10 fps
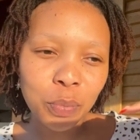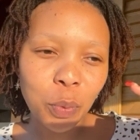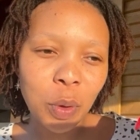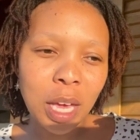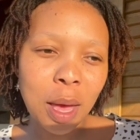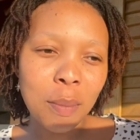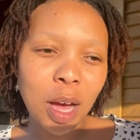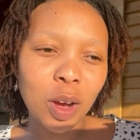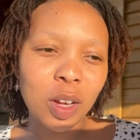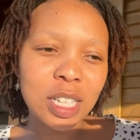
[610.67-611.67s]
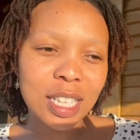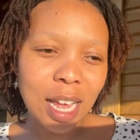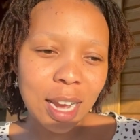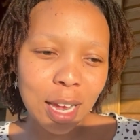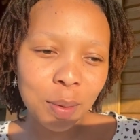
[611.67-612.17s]
We came back on
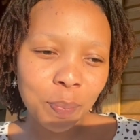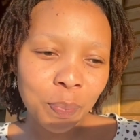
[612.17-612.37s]
Sunday